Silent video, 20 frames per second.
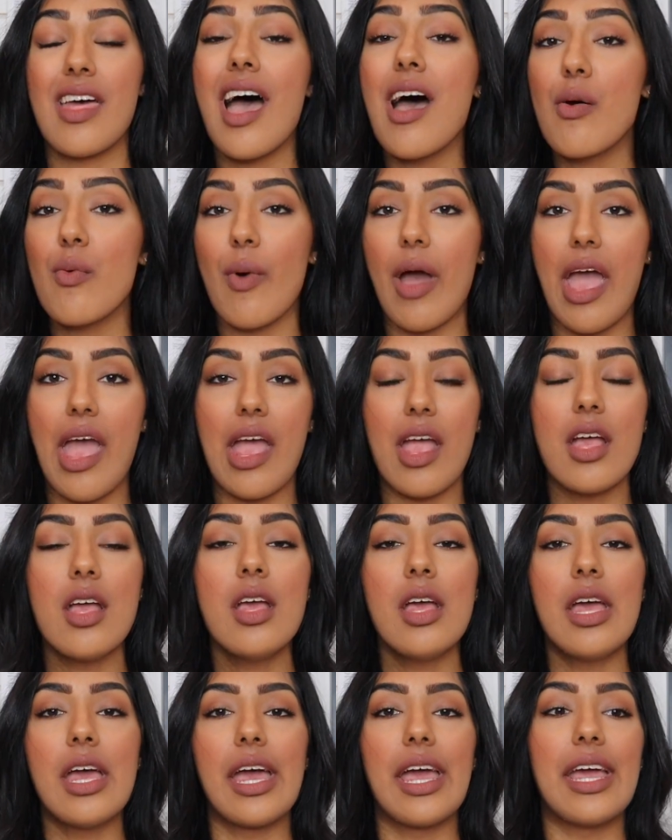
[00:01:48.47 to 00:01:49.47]
That way,
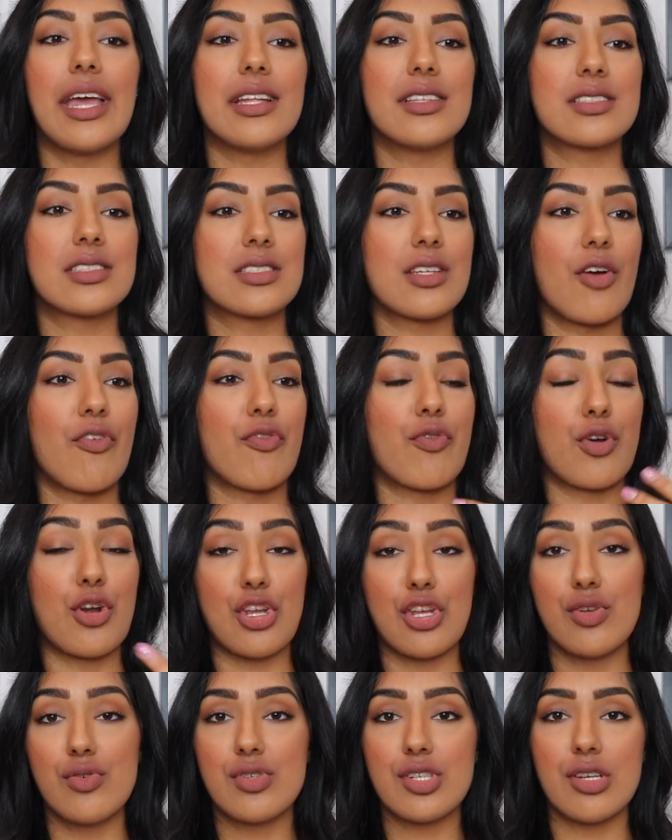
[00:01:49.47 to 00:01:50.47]
it's for
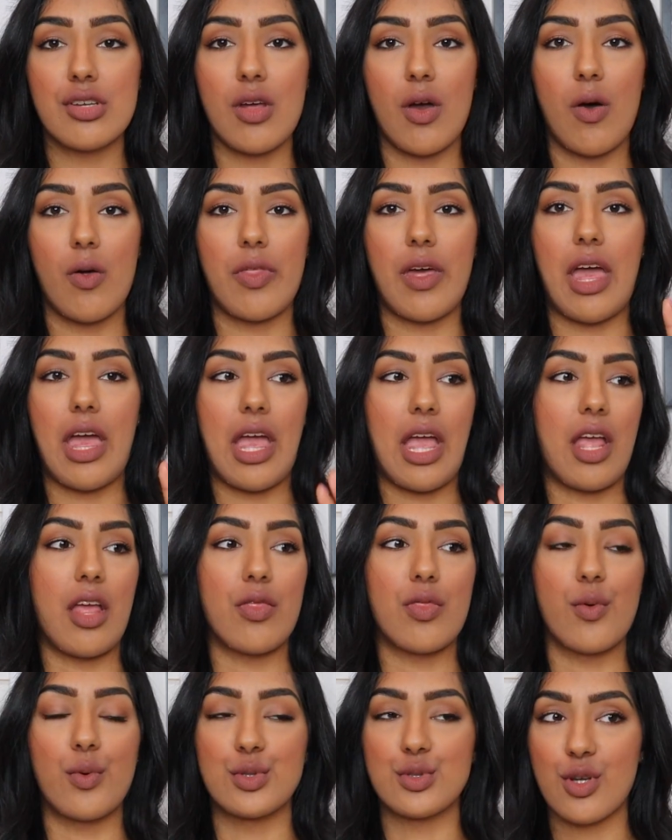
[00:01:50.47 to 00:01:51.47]
you to know that,
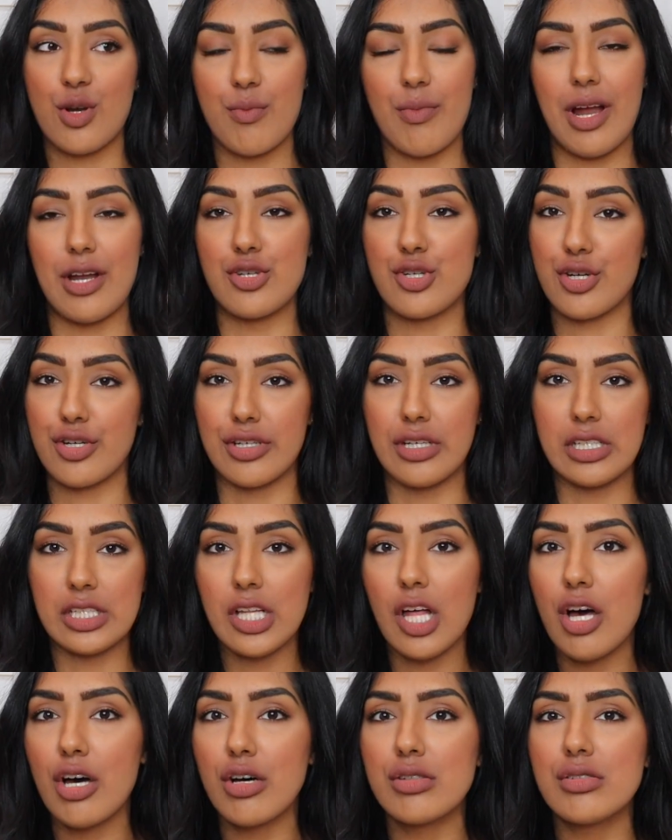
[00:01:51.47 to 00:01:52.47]
hey, those are my dirty
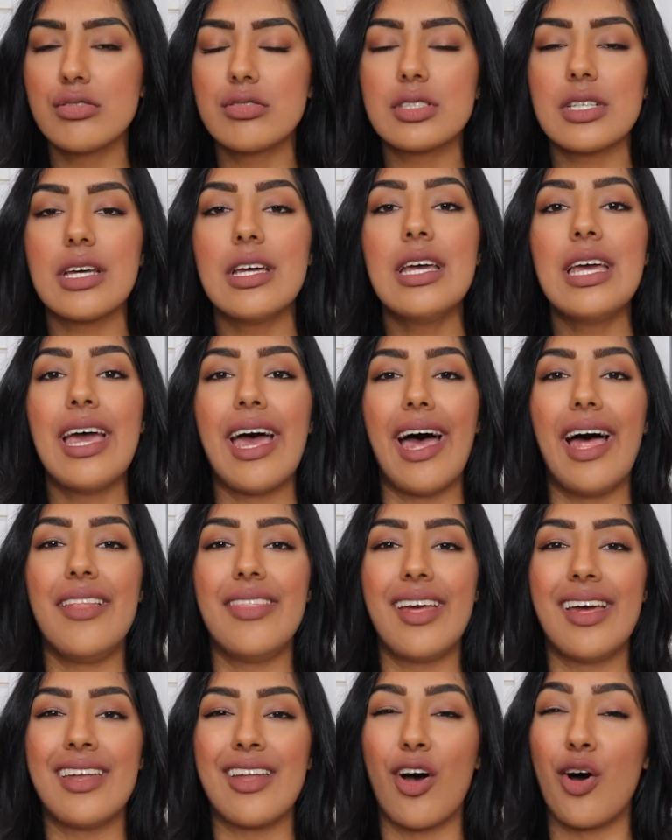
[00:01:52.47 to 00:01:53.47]
clothes,
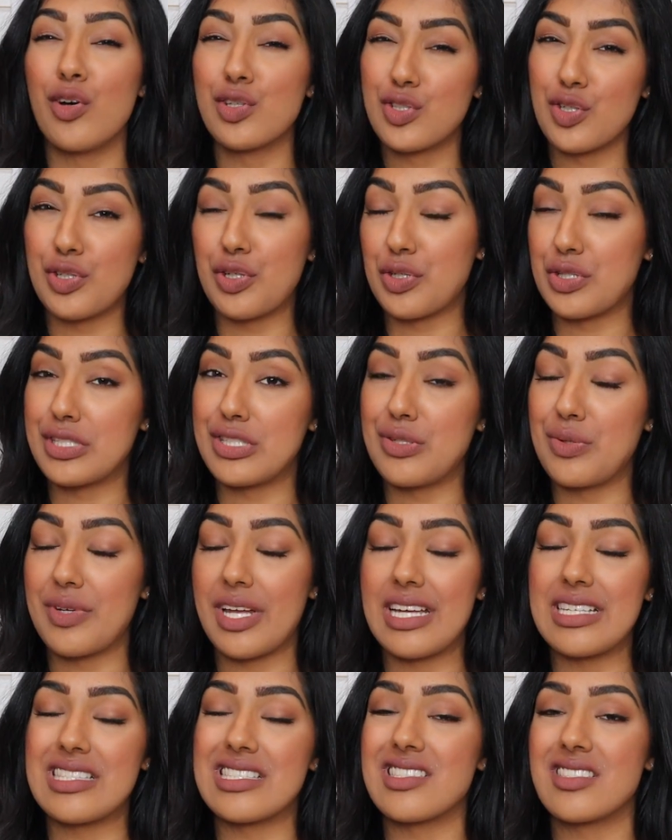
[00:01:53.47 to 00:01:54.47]
and then also your
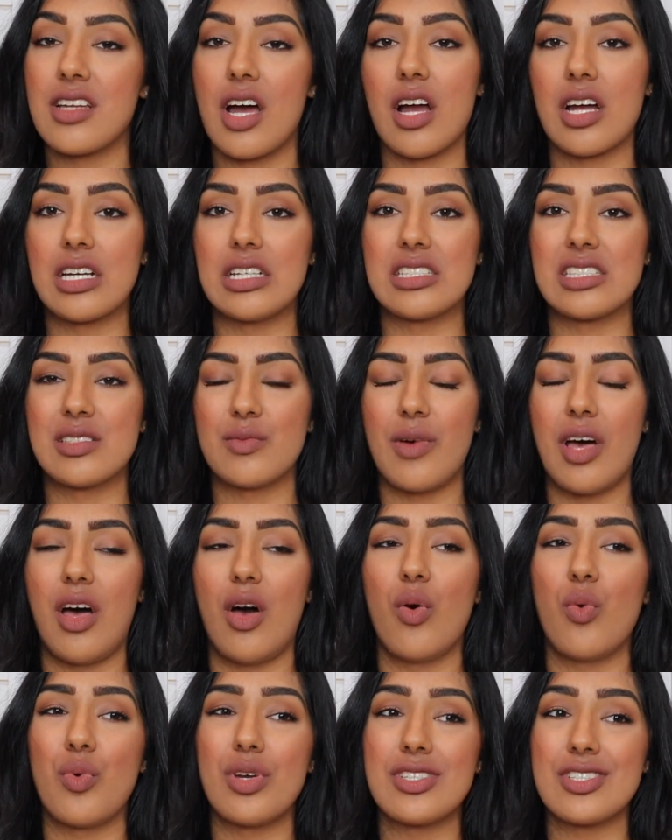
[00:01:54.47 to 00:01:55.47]
suitcase is not going to
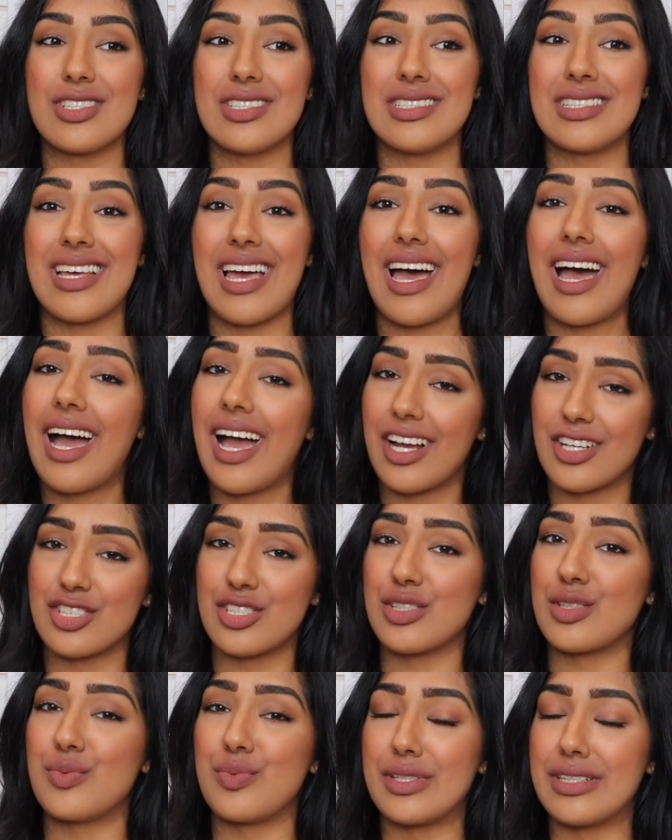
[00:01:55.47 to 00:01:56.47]
smell, which is
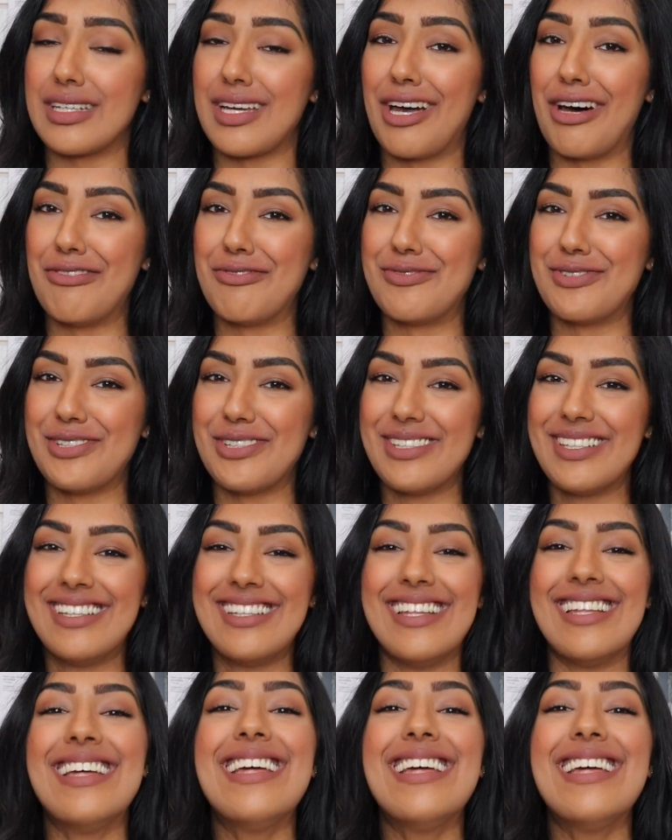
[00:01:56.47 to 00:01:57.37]
actually really helpful.